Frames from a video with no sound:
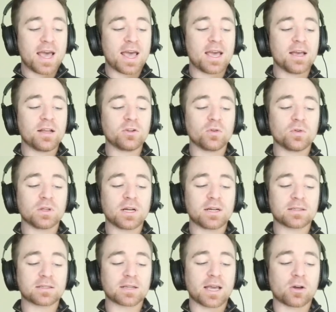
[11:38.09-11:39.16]
and
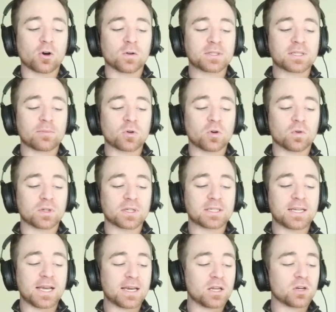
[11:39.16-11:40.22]
utilizes a concept called
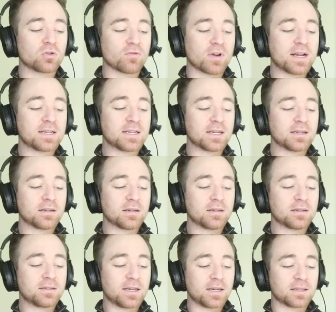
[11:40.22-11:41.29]
ticket granting
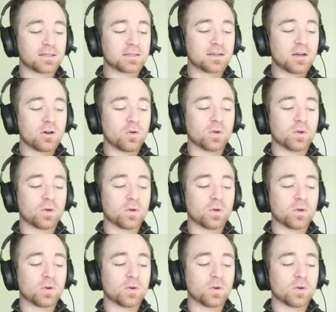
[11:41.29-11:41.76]
tickets,